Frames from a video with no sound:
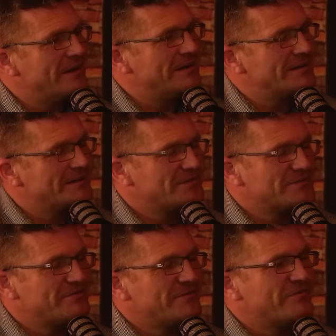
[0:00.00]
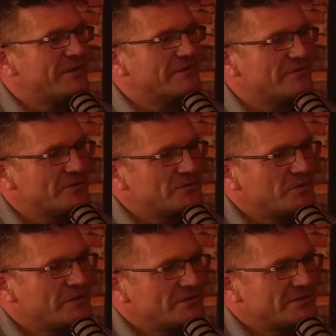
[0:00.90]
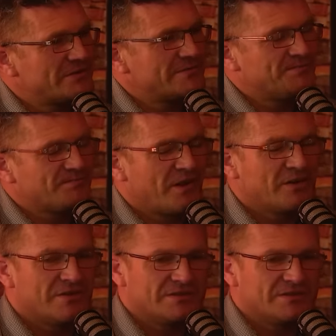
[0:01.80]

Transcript: Valley, and there was a friend of ours with us, and God